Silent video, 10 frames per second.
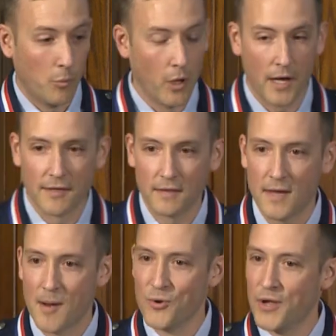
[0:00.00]
Well, I think
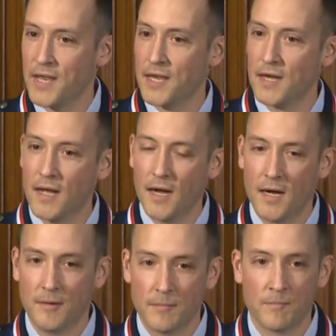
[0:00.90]
the Admiral hit it. Uh,
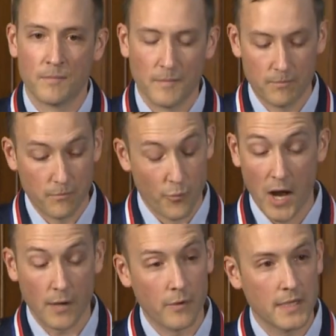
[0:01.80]

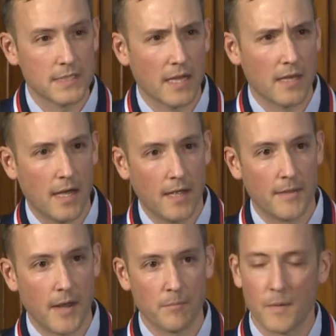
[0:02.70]
right when he said uh,
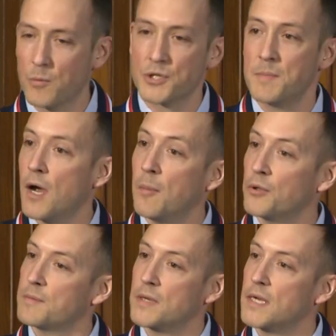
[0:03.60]
that, that we should be
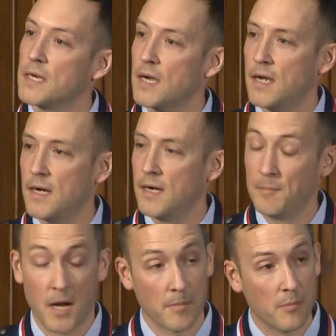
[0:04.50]
humbled to be here.
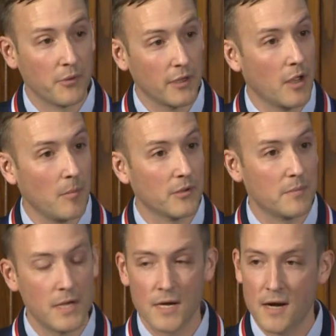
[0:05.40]
Um, I'm completely humbled to
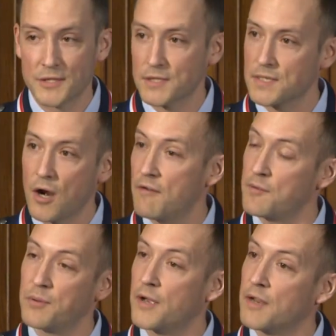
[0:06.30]
be here. I just got off
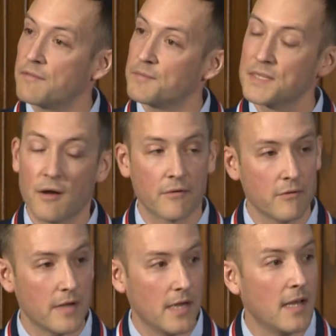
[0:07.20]
the plane from South
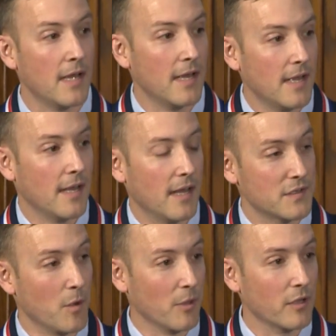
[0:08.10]
Korea, uh,
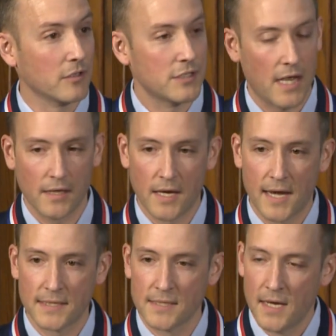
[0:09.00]
so I'm a little jet
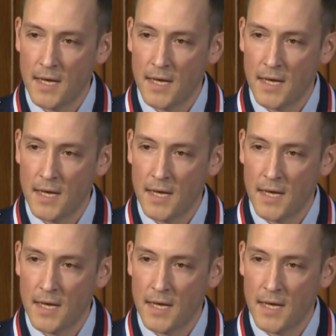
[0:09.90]
lagged.